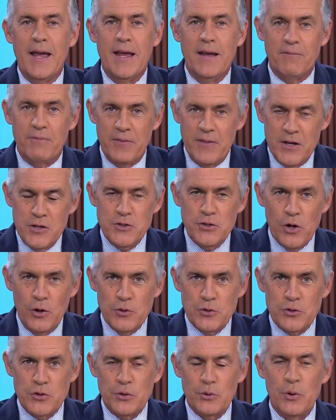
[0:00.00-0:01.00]
If this
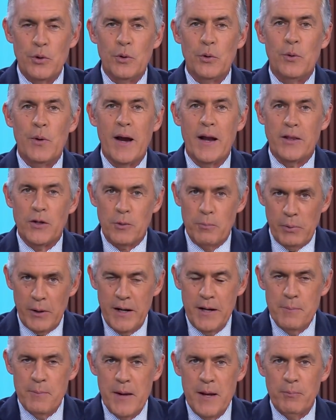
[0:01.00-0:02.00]
goes through, and there are
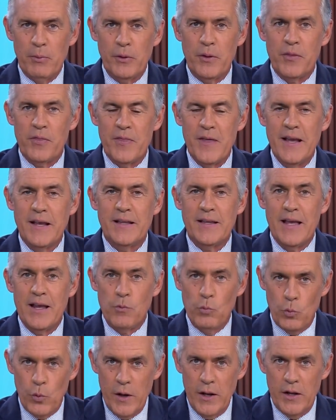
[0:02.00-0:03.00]
plenty of people that think
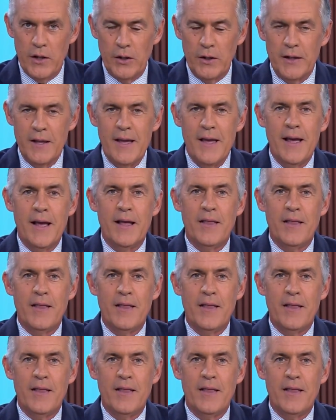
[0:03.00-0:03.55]
it will,